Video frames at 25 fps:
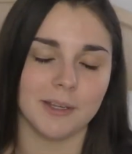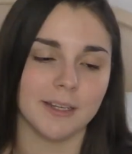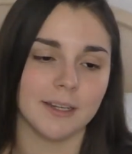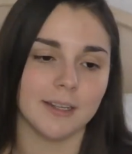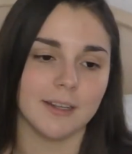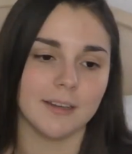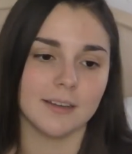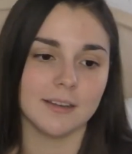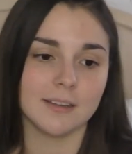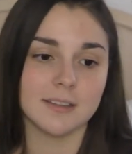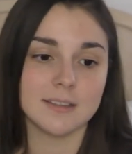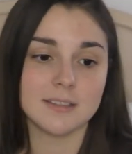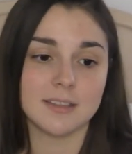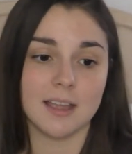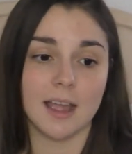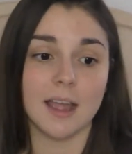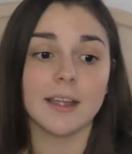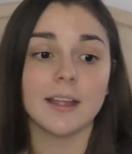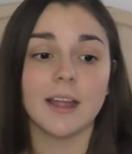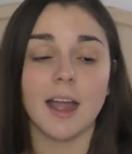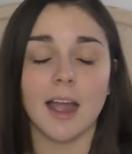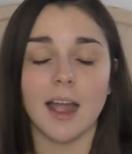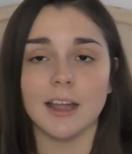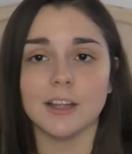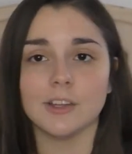I needed a
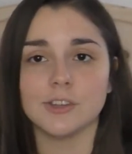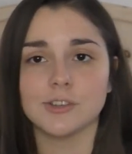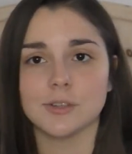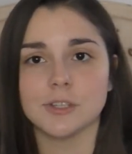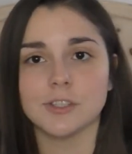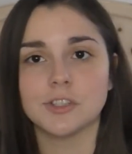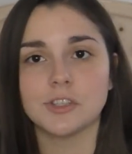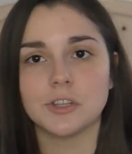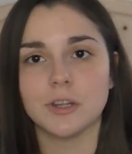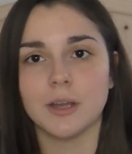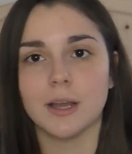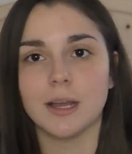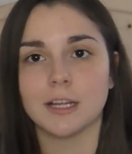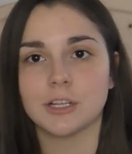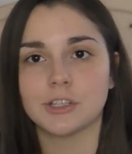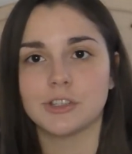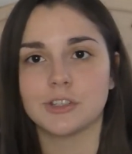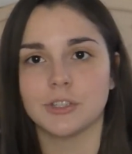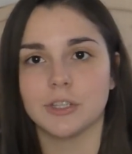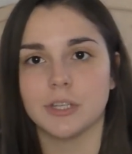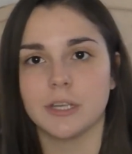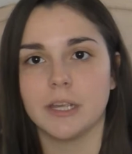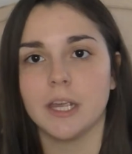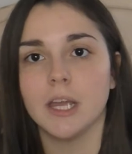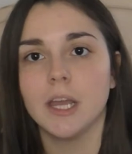psychiatrist to
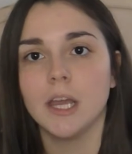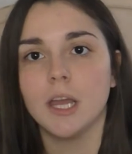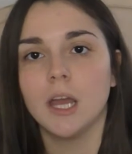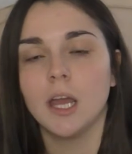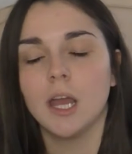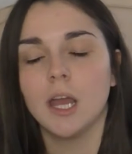actually